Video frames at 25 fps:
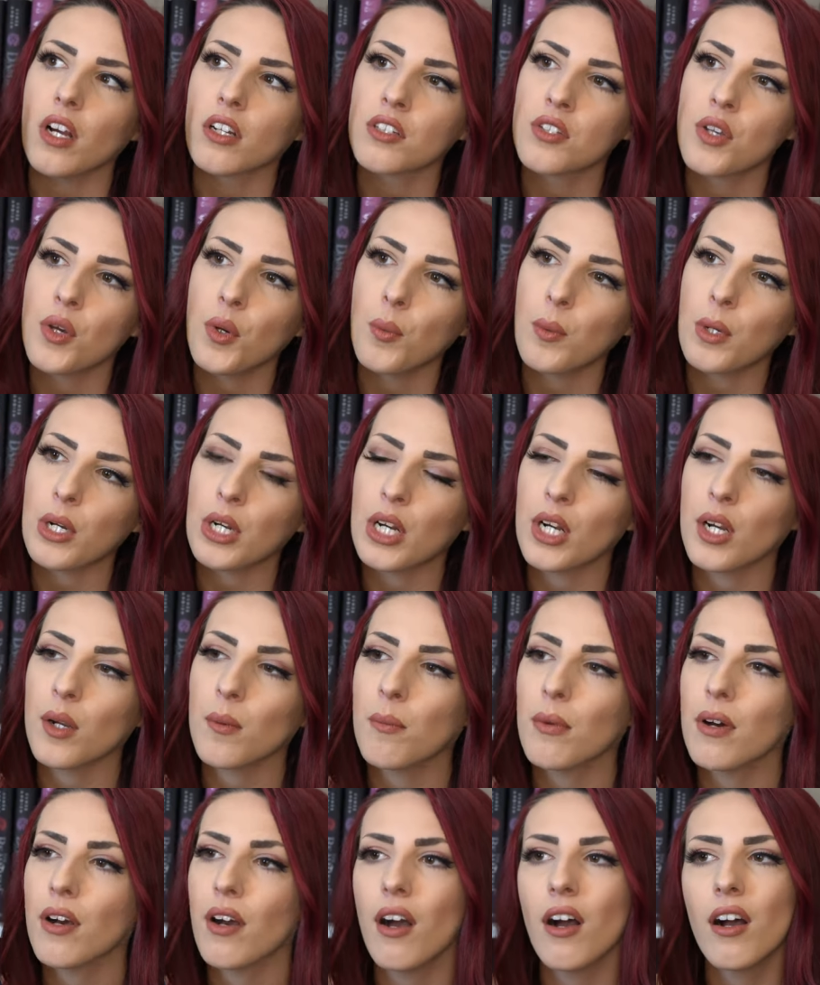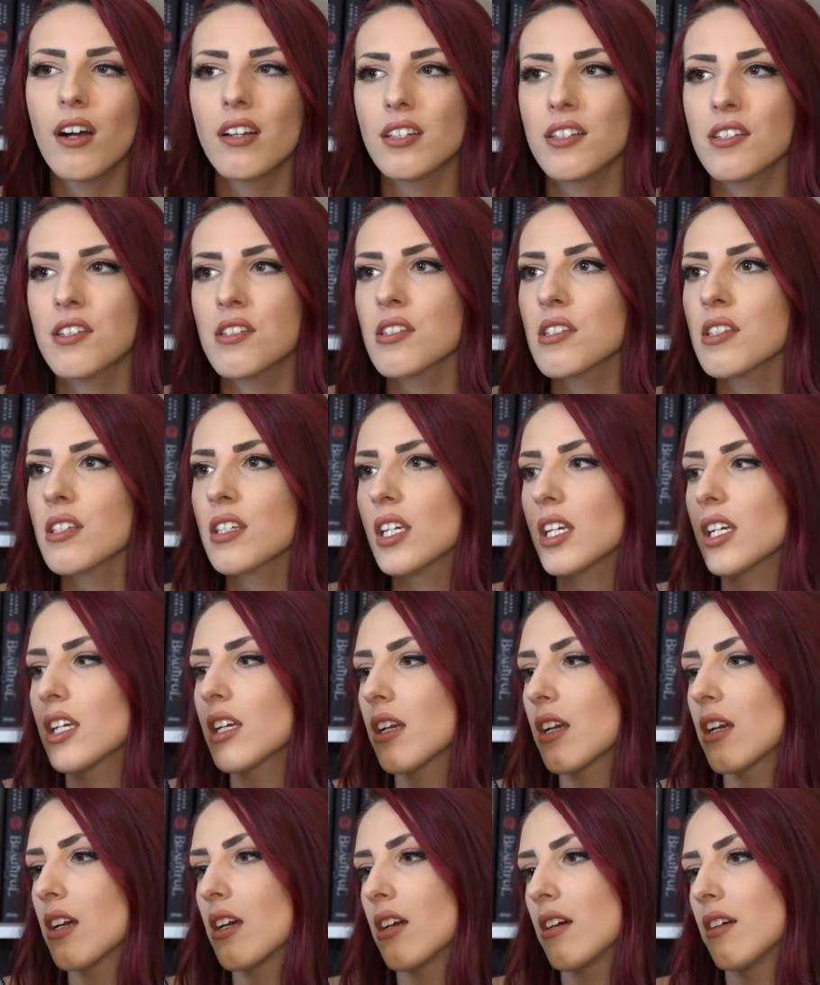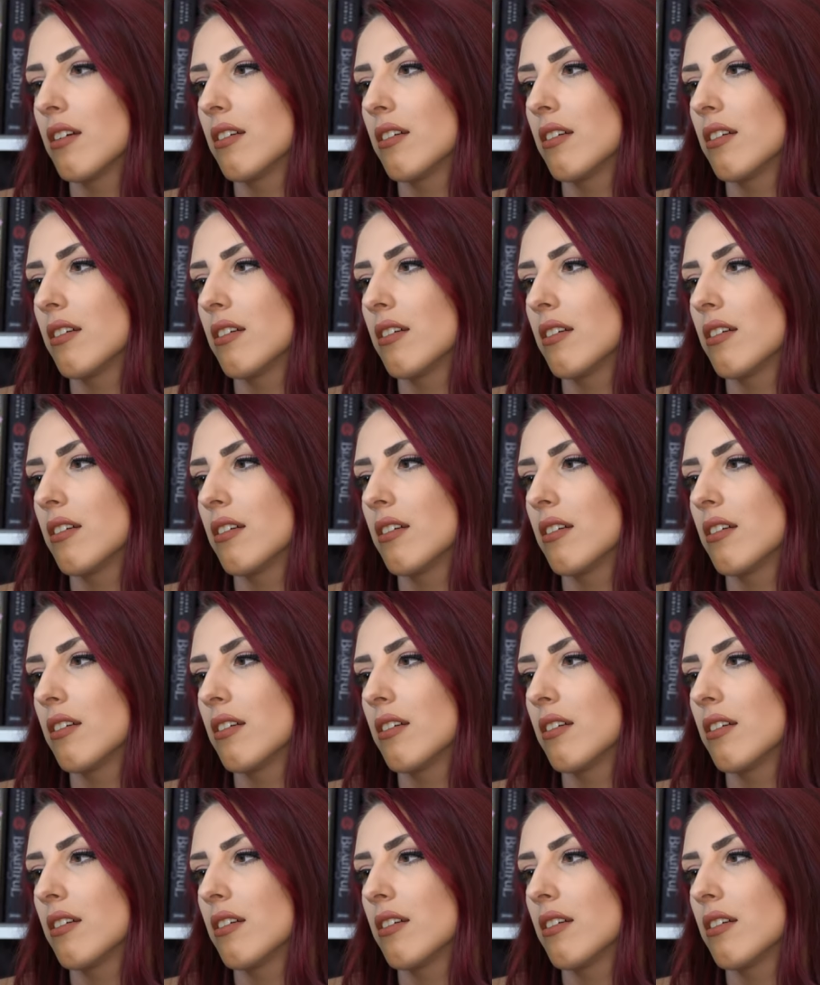October, but honestly,